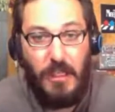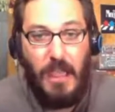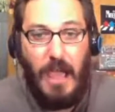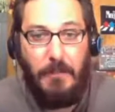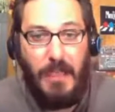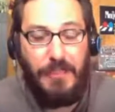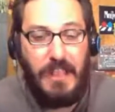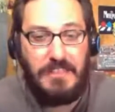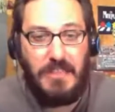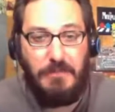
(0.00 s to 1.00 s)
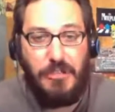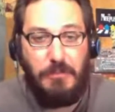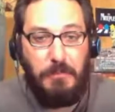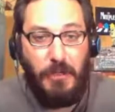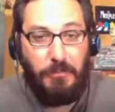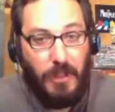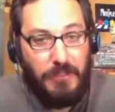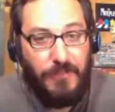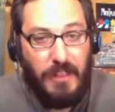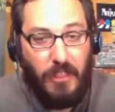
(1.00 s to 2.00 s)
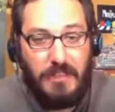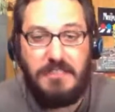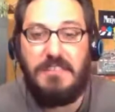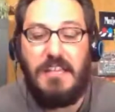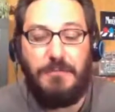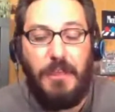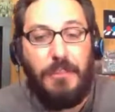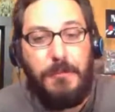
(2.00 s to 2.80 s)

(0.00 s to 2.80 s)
I mean, I think that's something you would both probably find a lot of success with.